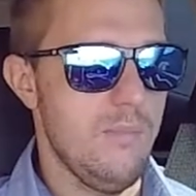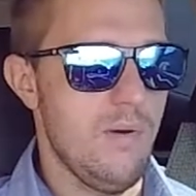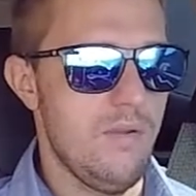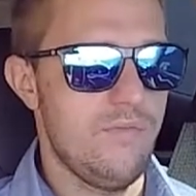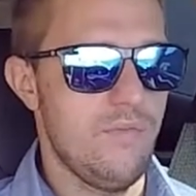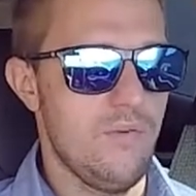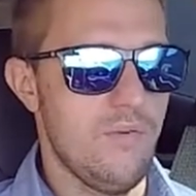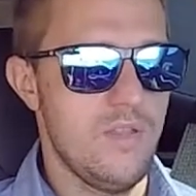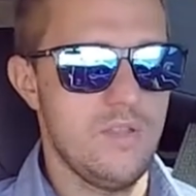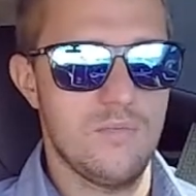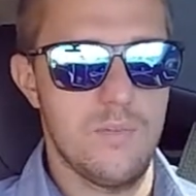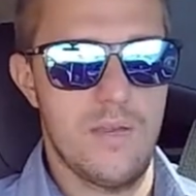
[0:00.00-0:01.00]
But for
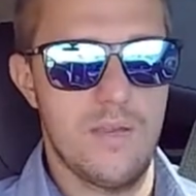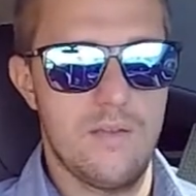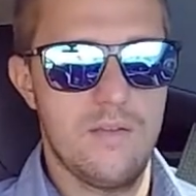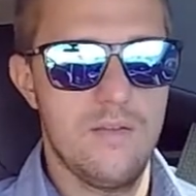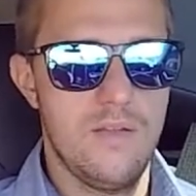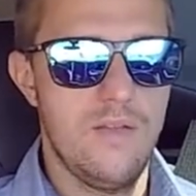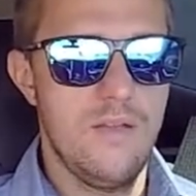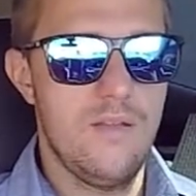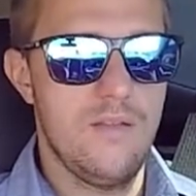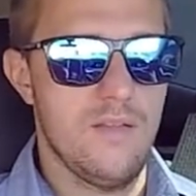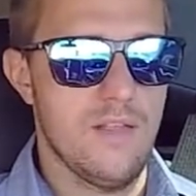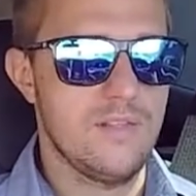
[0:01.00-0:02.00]
this week,
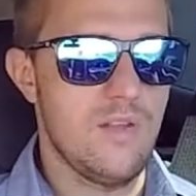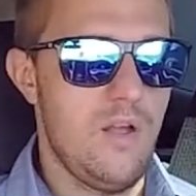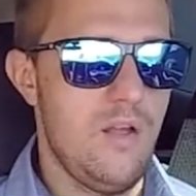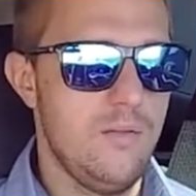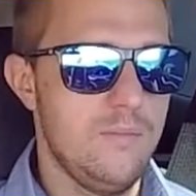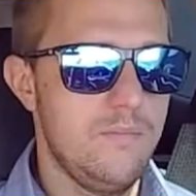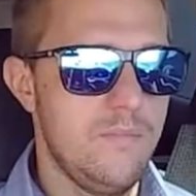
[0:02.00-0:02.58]
that's all.